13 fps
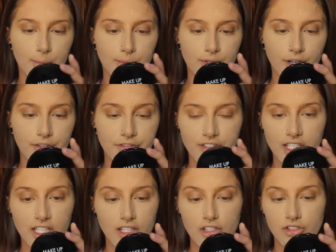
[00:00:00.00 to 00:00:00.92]
Pro
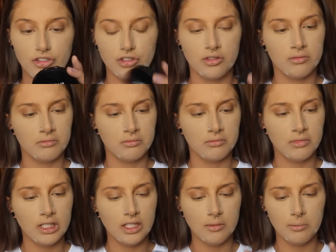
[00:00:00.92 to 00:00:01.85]
Finish
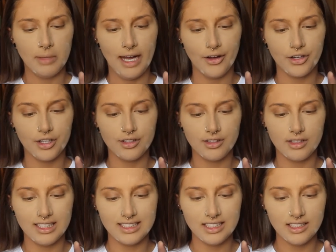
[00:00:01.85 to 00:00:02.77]
powder.
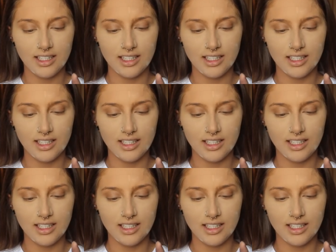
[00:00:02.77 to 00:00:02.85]
This is